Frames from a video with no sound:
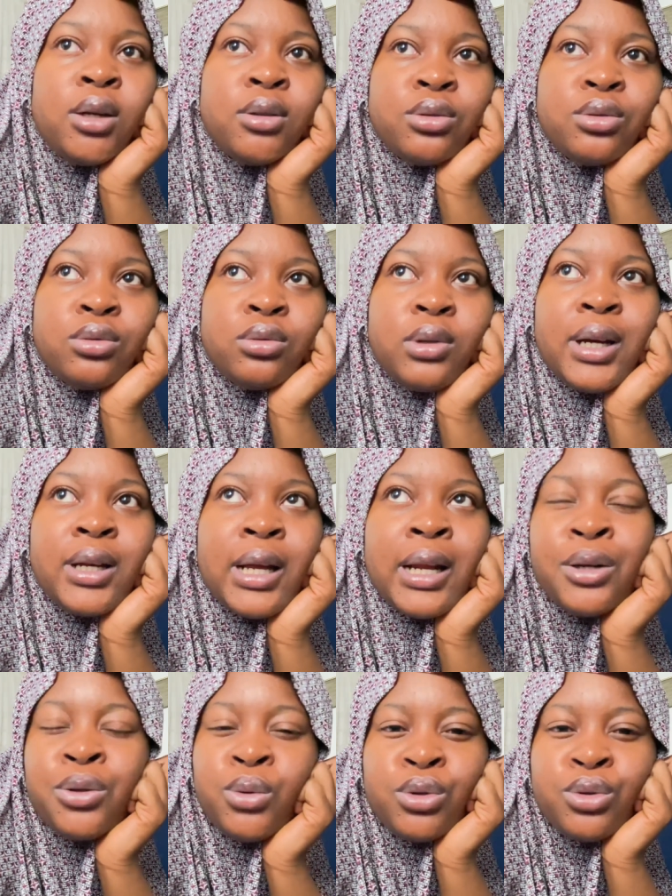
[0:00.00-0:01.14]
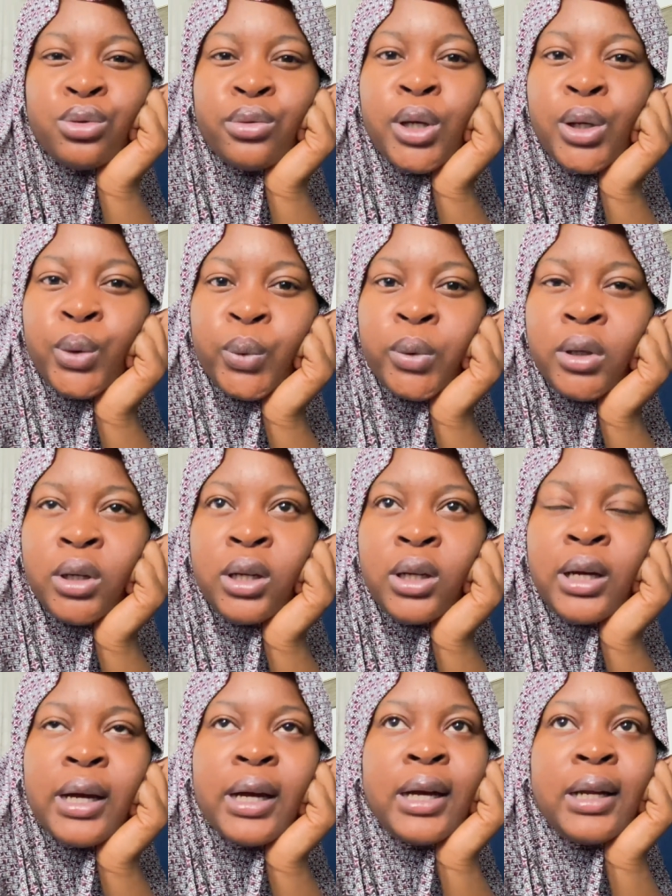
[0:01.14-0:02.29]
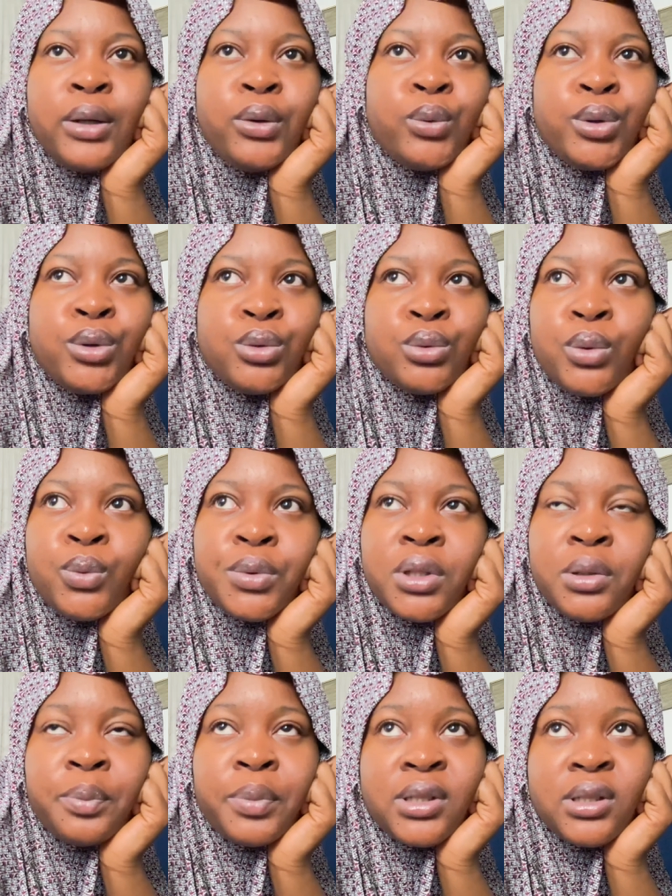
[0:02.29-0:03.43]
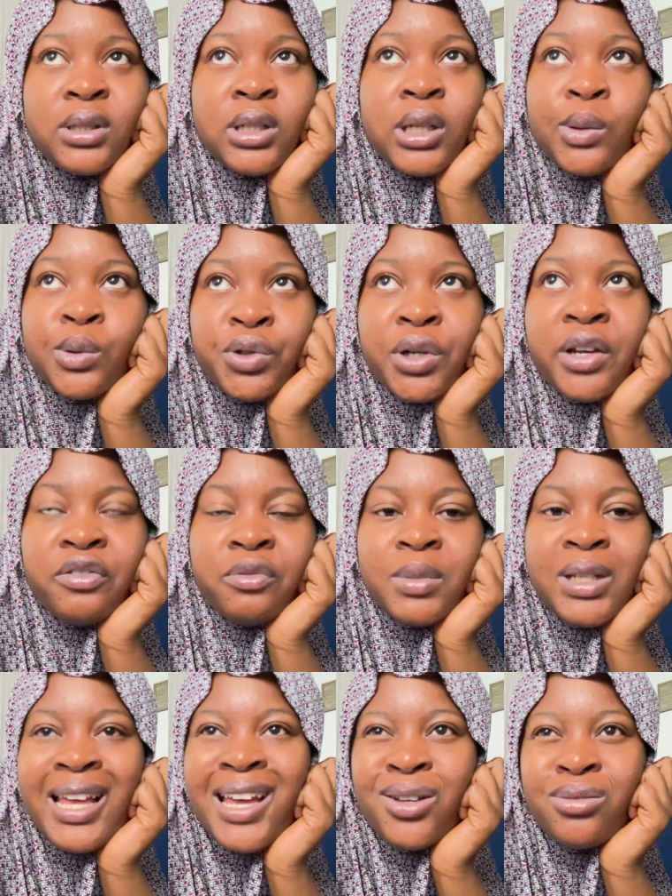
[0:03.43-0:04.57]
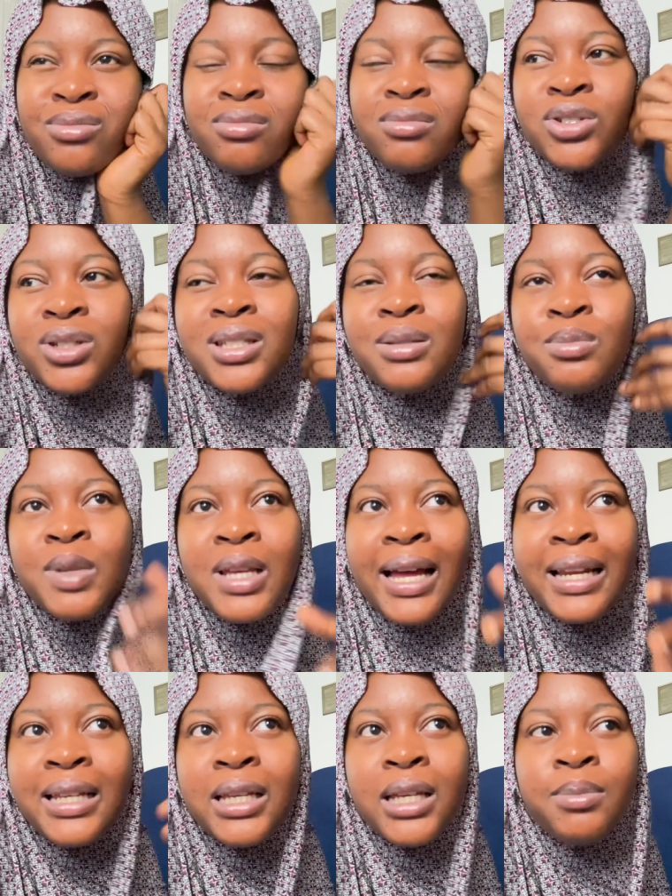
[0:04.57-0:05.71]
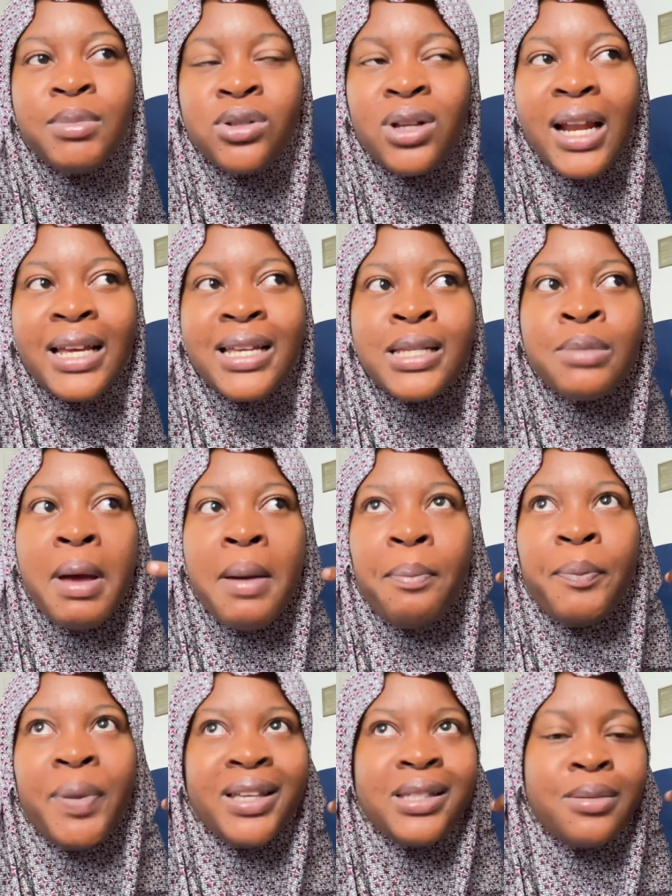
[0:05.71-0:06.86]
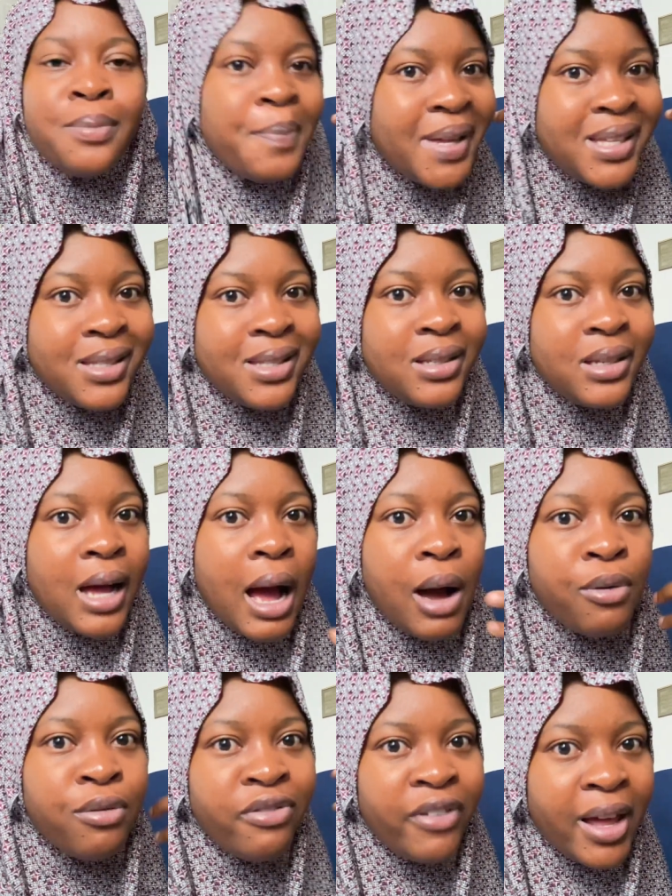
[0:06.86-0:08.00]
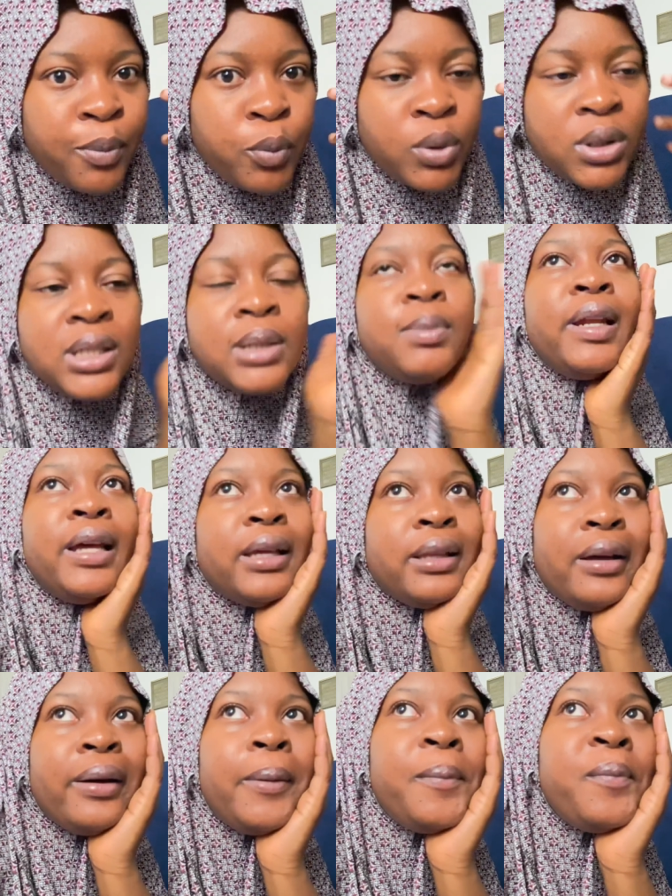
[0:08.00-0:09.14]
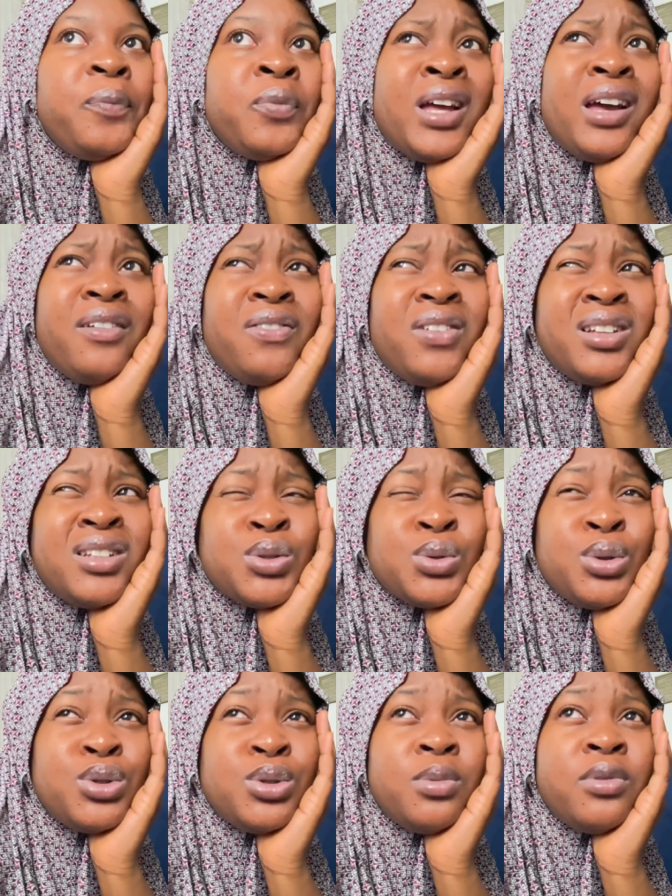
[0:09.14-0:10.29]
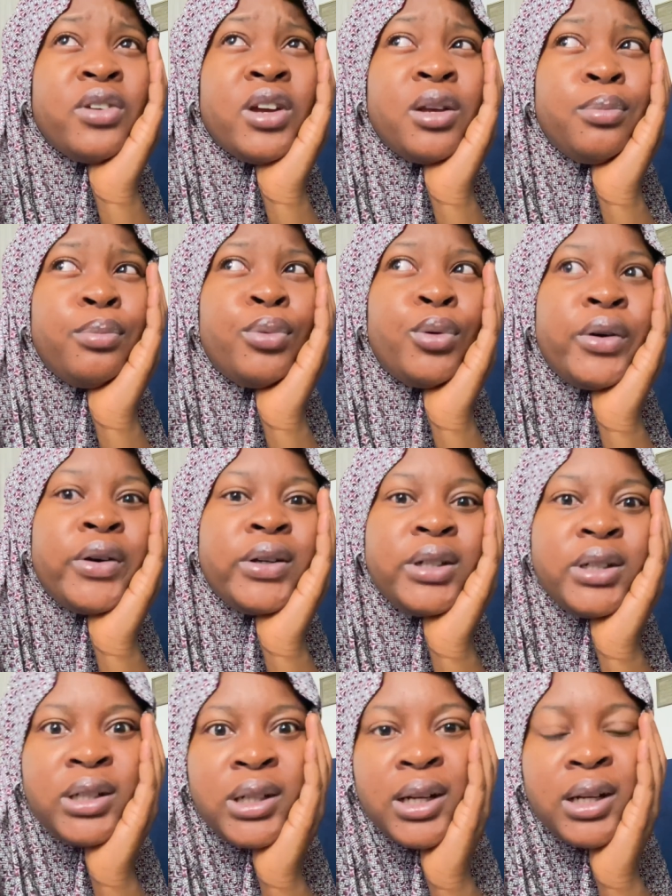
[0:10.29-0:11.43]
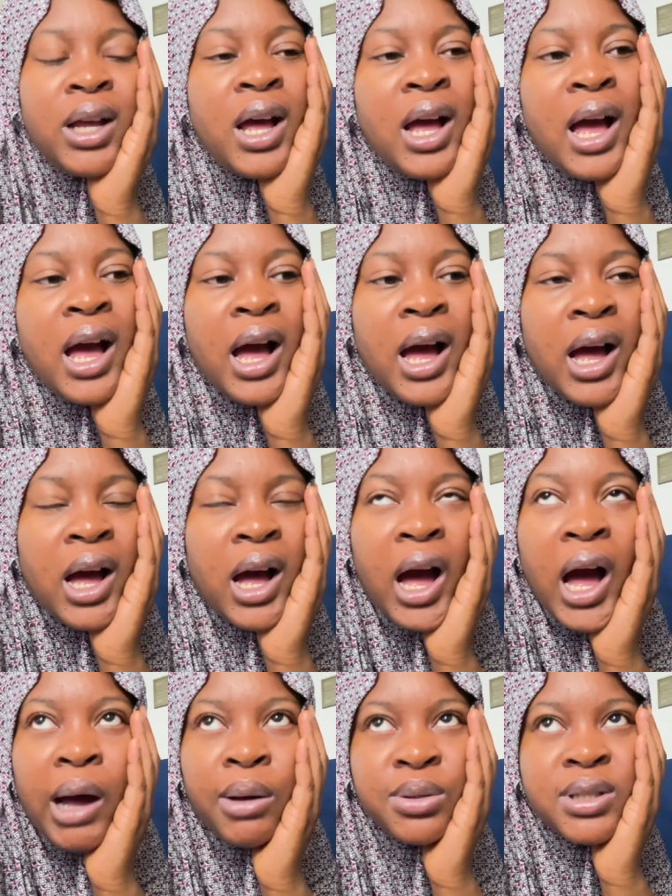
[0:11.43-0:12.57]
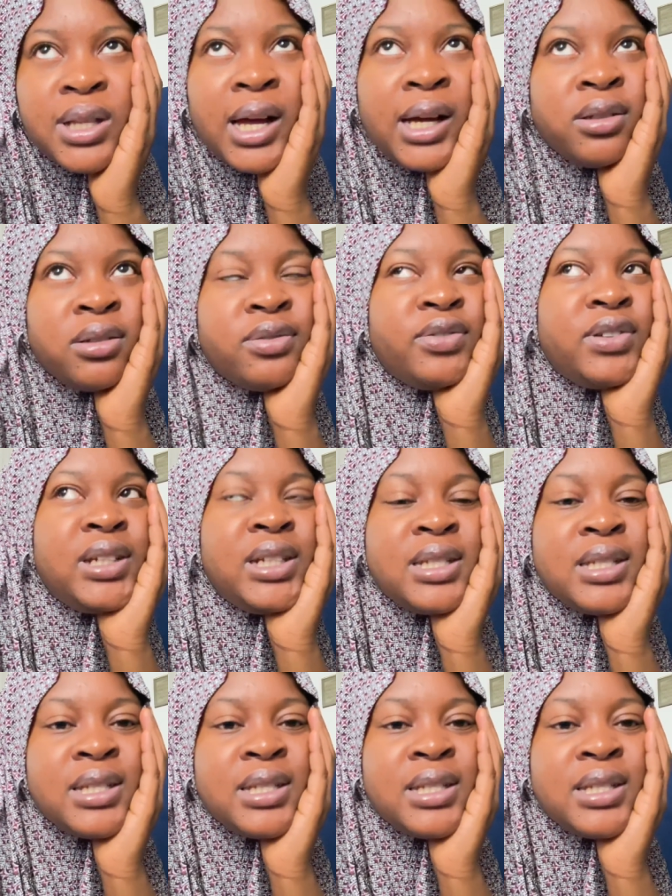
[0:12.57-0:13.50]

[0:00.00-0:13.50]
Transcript: so I and I don't want to go alone, and I don't want to go with the person that will drive me. Like just me and him it's not like it's my person person that i'll vibe with him like that i feel it's going to be very boring and i'll start feeling